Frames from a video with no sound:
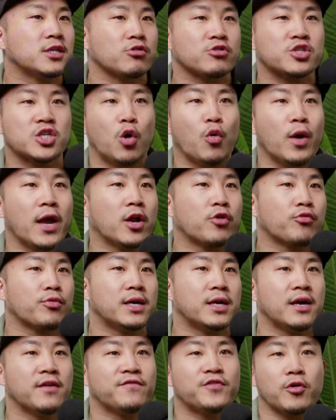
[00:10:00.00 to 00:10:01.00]
so
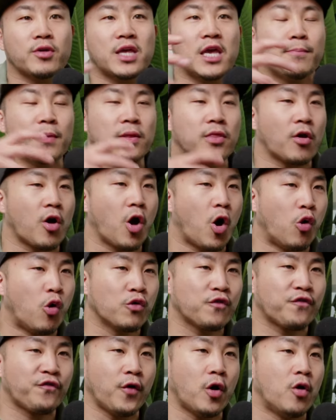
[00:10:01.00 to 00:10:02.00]
iterative. They're keeping their
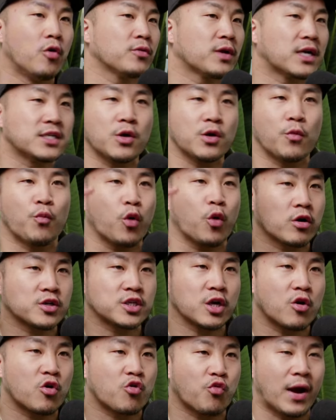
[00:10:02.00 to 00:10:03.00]
old phone because it works
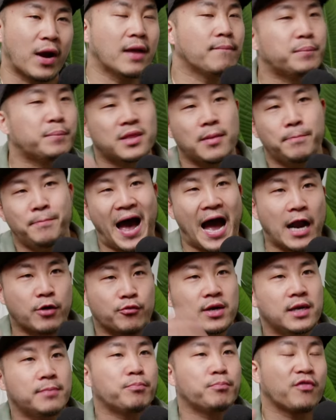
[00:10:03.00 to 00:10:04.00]
great, but the
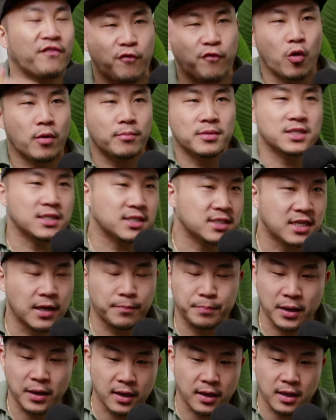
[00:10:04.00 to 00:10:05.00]
battery performance is
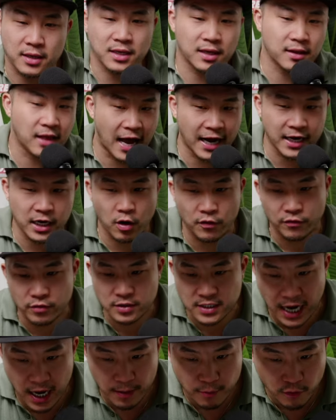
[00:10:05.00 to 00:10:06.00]
dipping and declining over
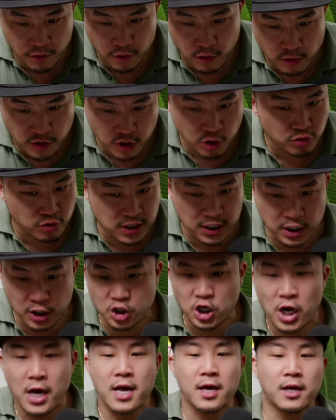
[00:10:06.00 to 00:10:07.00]
time over
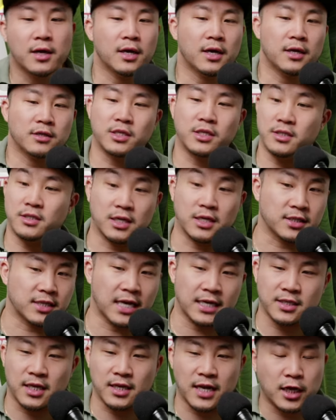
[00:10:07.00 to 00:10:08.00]
usage, just because
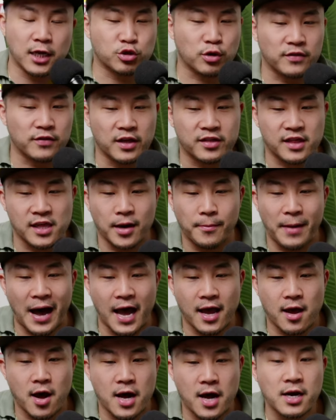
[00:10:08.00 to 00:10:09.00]
that's the nature of lithium
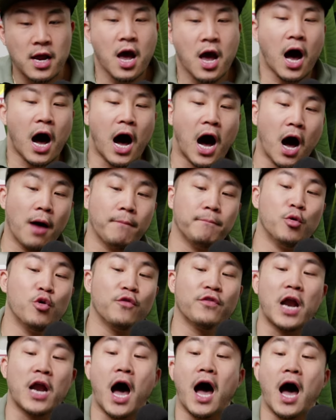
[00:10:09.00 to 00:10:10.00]
ion.
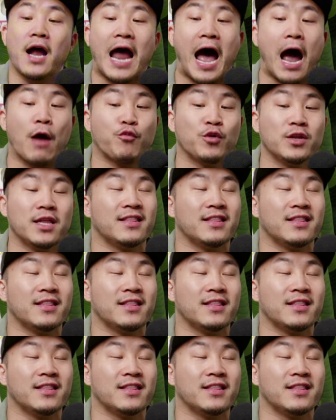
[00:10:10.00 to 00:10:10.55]
Moving on, I really